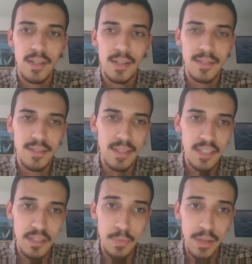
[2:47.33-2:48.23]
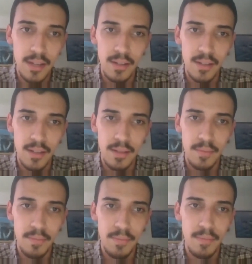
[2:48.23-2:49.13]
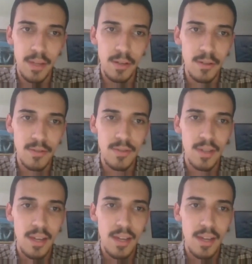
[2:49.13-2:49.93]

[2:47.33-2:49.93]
it's the speaking, because